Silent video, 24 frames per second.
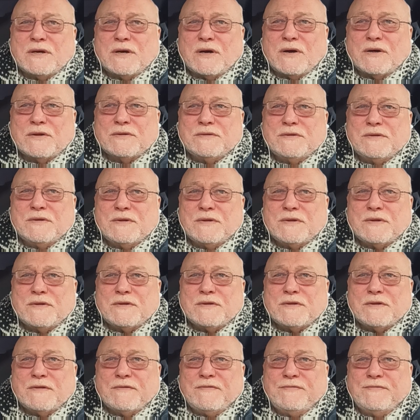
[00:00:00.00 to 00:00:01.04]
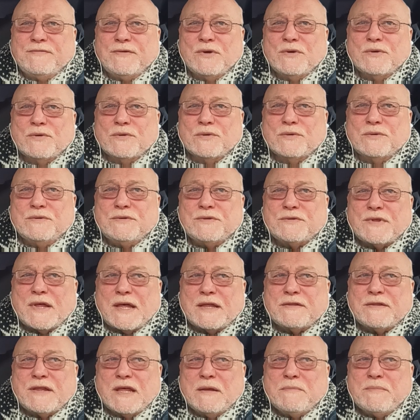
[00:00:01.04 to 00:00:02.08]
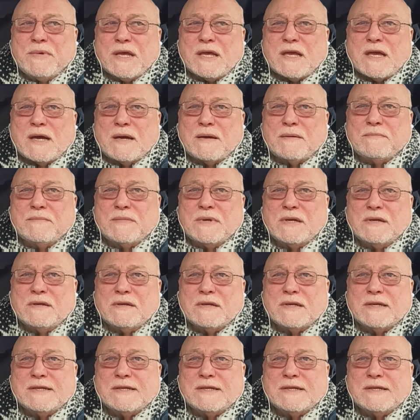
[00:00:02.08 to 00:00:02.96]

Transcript: on the food that they become